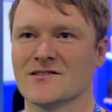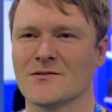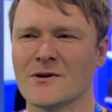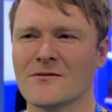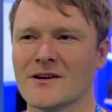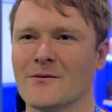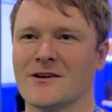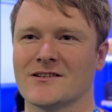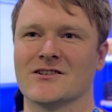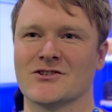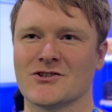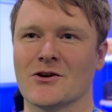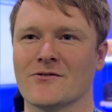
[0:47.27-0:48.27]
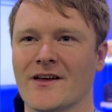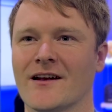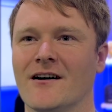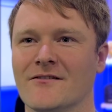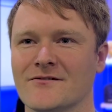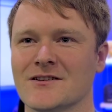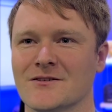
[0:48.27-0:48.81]
So we really wanted to show that
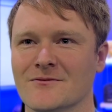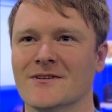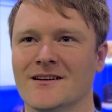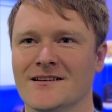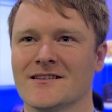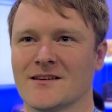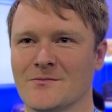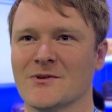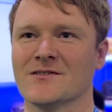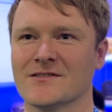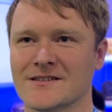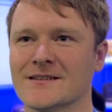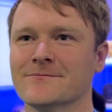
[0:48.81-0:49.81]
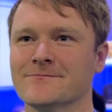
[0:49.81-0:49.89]
off to the community.